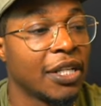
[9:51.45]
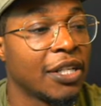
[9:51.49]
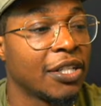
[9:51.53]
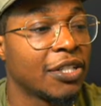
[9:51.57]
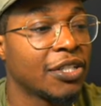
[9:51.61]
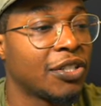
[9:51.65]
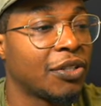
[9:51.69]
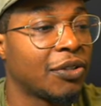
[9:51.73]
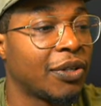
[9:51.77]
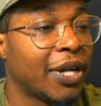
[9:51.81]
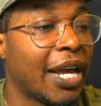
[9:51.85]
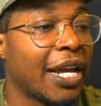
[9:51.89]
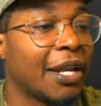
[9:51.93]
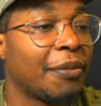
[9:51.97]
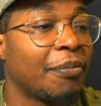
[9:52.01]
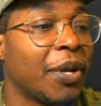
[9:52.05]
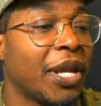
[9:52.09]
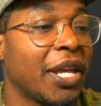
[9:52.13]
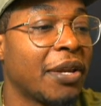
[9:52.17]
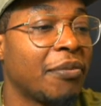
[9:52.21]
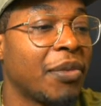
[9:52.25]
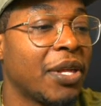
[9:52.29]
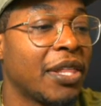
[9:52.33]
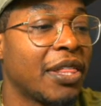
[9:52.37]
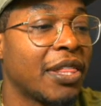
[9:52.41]
So that
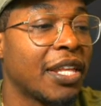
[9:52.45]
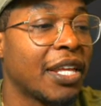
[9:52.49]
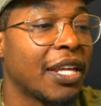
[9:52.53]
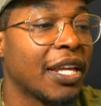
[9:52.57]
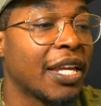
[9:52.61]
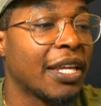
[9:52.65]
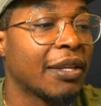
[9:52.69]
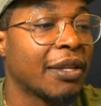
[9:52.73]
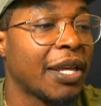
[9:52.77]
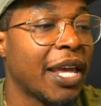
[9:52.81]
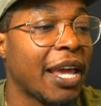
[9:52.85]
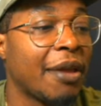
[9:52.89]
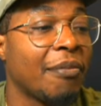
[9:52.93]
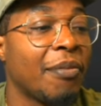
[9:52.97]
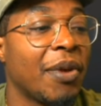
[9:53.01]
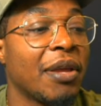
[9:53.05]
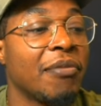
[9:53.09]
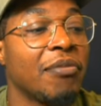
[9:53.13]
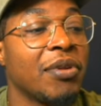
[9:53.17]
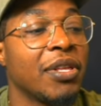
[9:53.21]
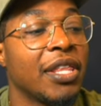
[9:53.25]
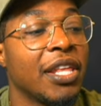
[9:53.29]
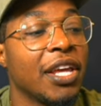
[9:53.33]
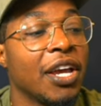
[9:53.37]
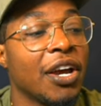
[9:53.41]
made me think, hey,
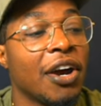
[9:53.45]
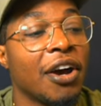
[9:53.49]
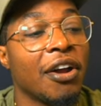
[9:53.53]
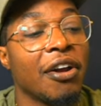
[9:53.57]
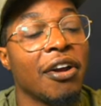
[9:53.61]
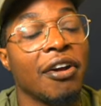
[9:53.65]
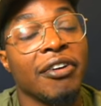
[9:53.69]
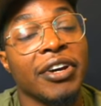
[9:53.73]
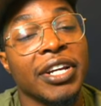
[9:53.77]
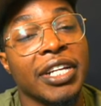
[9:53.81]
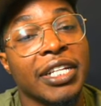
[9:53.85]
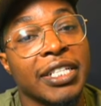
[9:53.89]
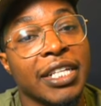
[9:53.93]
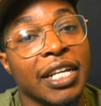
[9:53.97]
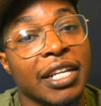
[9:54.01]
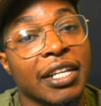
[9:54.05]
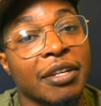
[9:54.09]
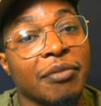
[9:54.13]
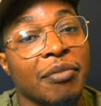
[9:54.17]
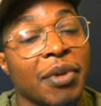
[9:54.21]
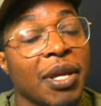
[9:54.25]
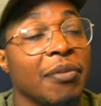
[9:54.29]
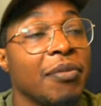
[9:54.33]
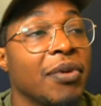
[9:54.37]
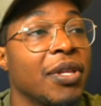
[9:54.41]
maybe they are a reseller.
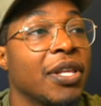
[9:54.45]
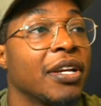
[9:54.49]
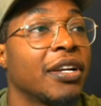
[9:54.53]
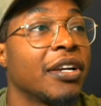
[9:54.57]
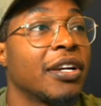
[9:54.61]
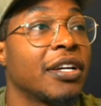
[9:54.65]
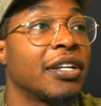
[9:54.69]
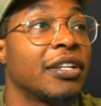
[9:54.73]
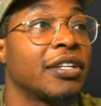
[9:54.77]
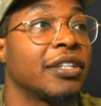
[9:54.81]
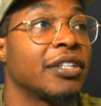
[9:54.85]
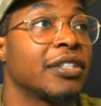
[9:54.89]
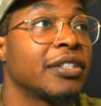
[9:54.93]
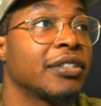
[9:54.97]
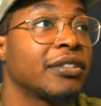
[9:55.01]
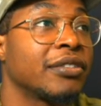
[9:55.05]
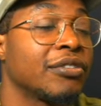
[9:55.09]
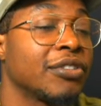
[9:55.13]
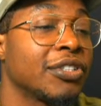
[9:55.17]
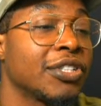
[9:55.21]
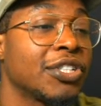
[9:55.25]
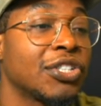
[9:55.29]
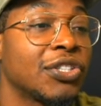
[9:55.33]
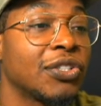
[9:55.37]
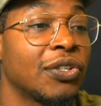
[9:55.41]
Maybe they're going to
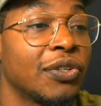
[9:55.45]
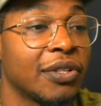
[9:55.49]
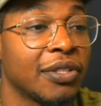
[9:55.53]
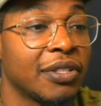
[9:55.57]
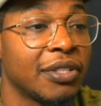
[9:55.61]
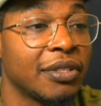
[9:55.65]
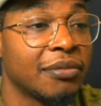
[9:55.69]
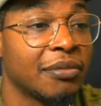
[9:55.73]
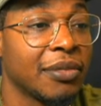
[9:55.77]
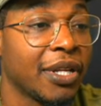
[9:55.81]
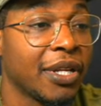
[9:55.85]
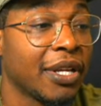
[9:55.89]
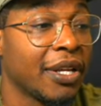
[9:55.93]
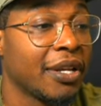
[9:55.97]
restore them.